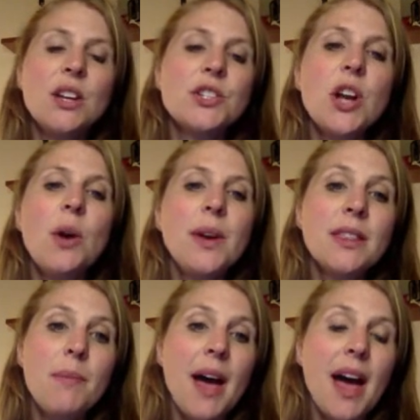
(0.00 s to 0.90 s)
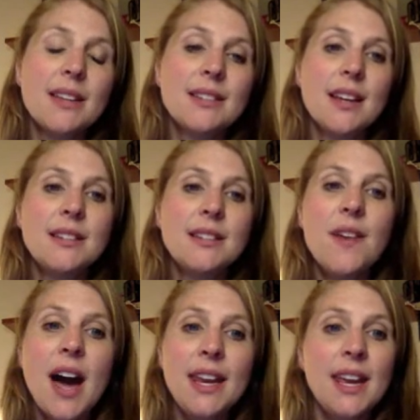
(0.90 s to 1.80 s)
Showing the best and
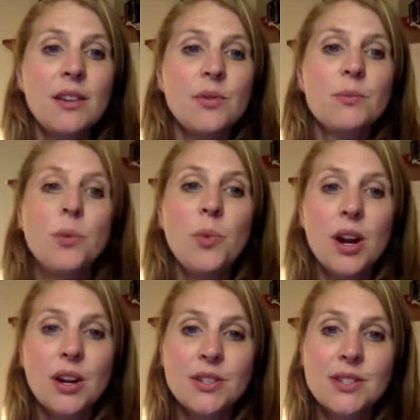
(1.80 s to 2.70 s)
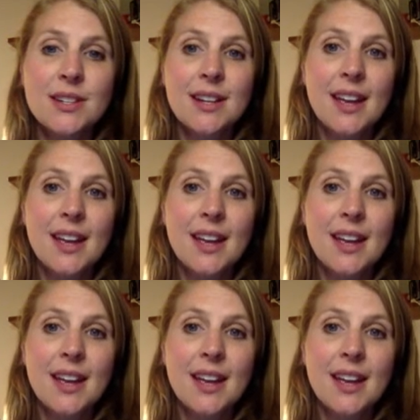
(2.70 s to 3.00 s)
dividing it from the worst,